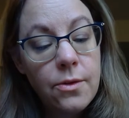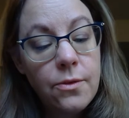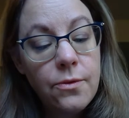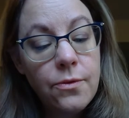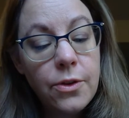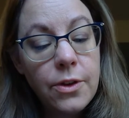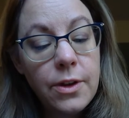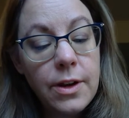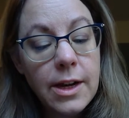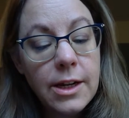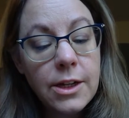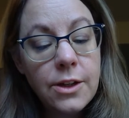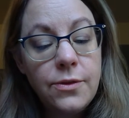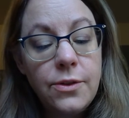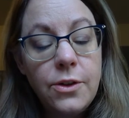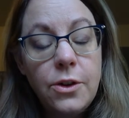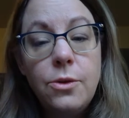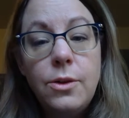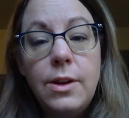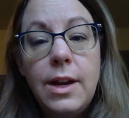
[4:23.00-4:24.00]
For the next
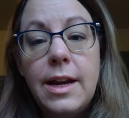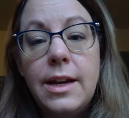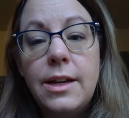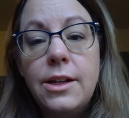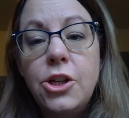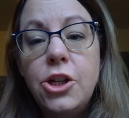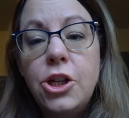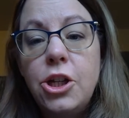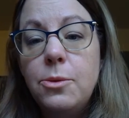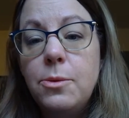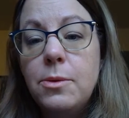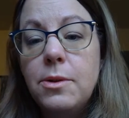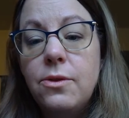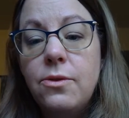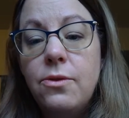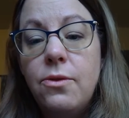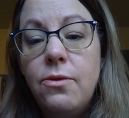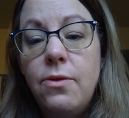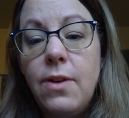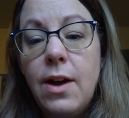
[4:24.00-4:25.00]
few days, she was
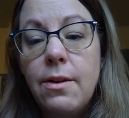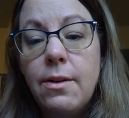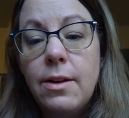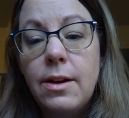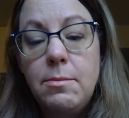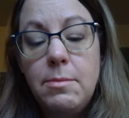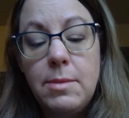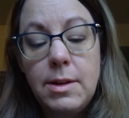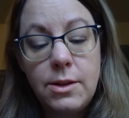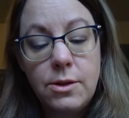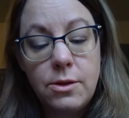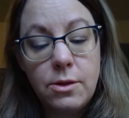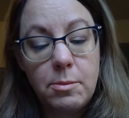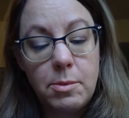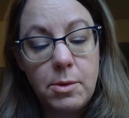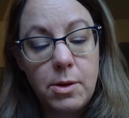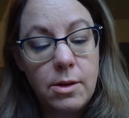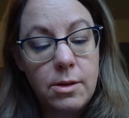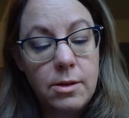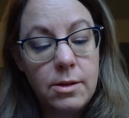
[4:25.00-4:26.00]
very
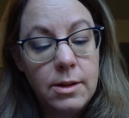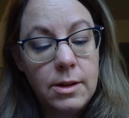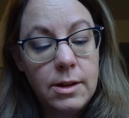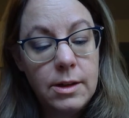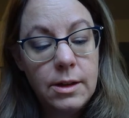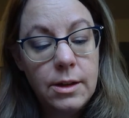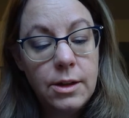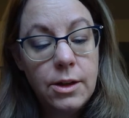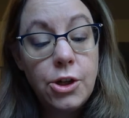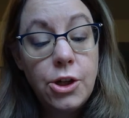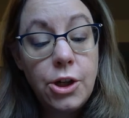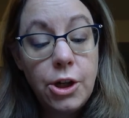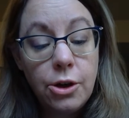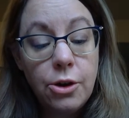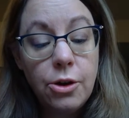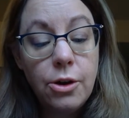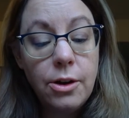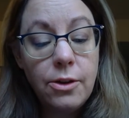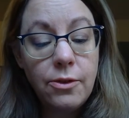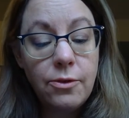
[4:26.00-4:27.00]
miserable. She
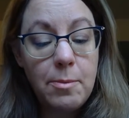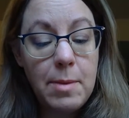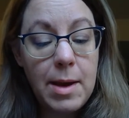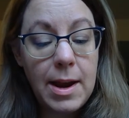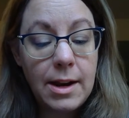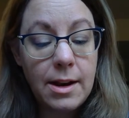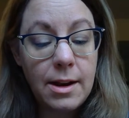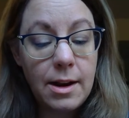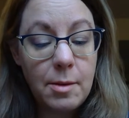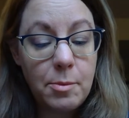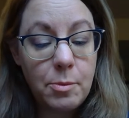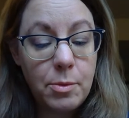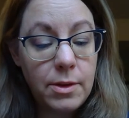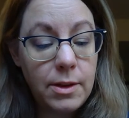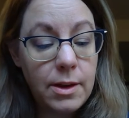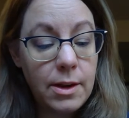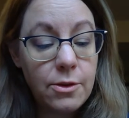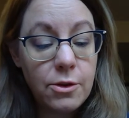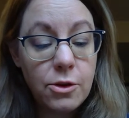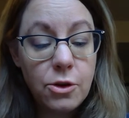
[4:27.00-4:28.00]
could have made it up with
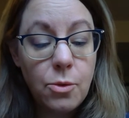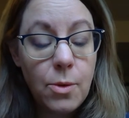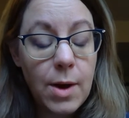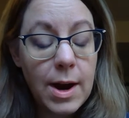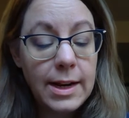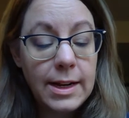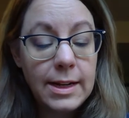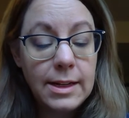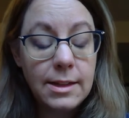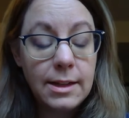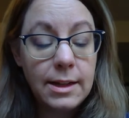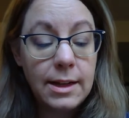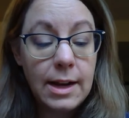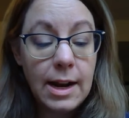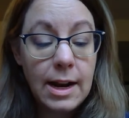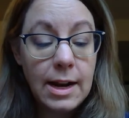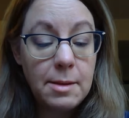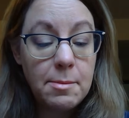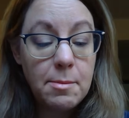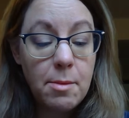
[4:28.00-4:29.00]
the others quite easily at
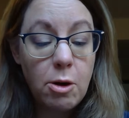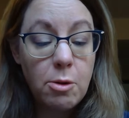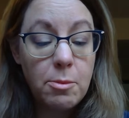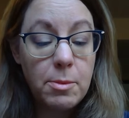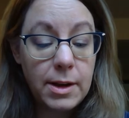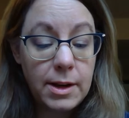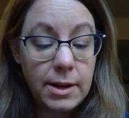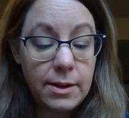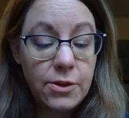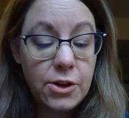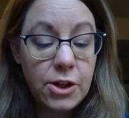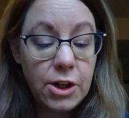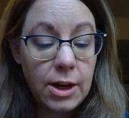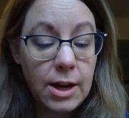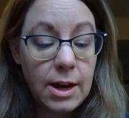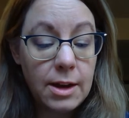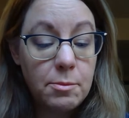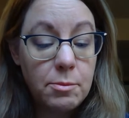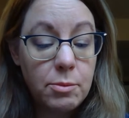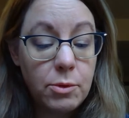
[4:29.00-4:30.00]
any moment if she
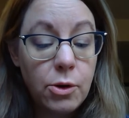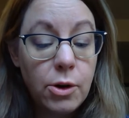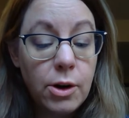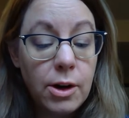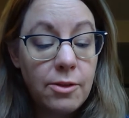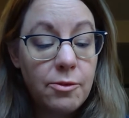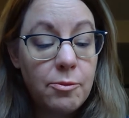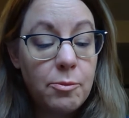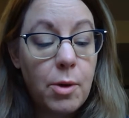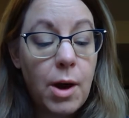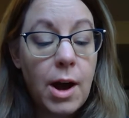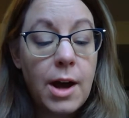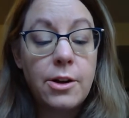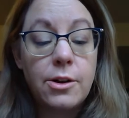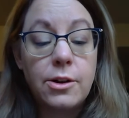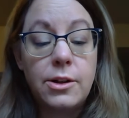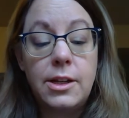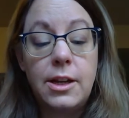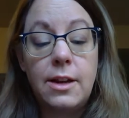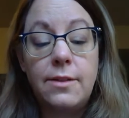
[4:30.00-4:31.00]
could have brought
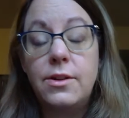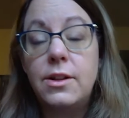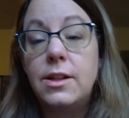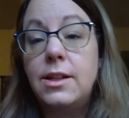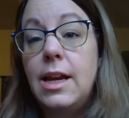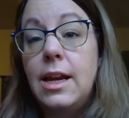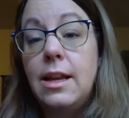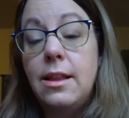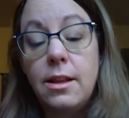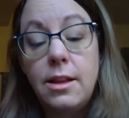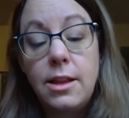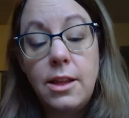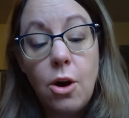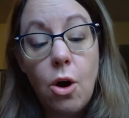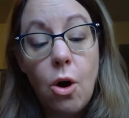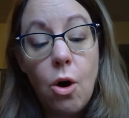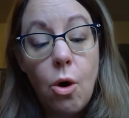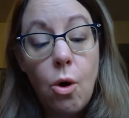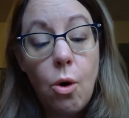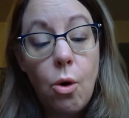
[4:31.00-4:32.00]
herself to say that the
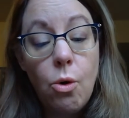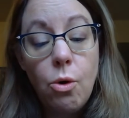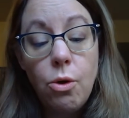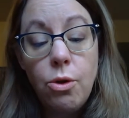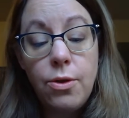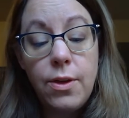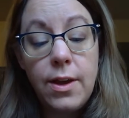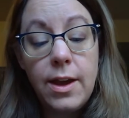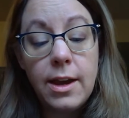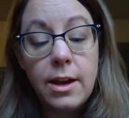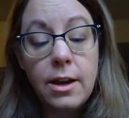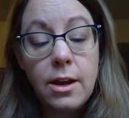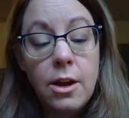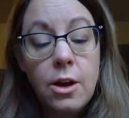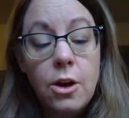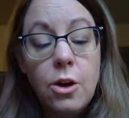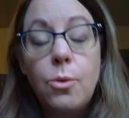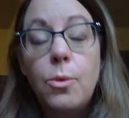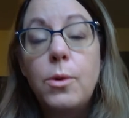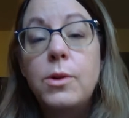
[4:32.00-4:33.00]
whole thing
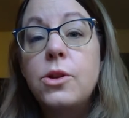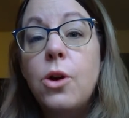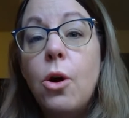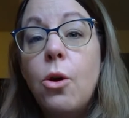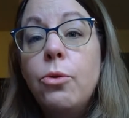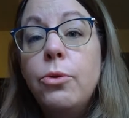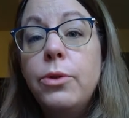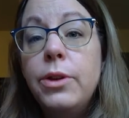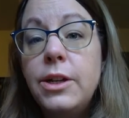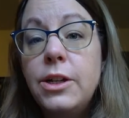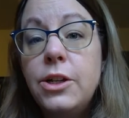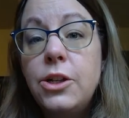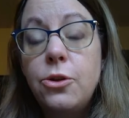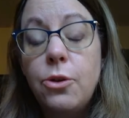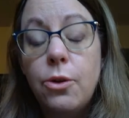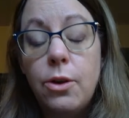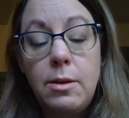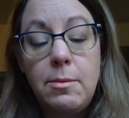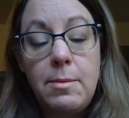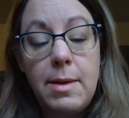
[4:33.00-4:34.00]
was only a
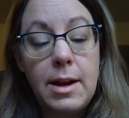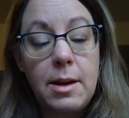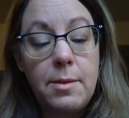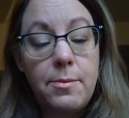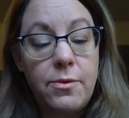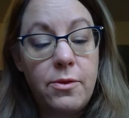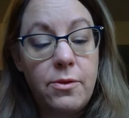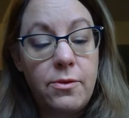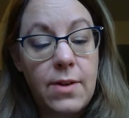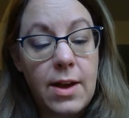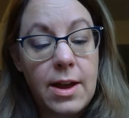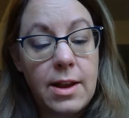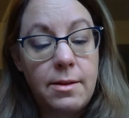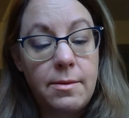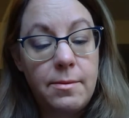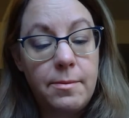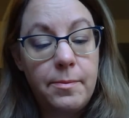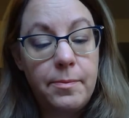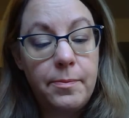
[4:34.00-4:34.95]
story made up for fun.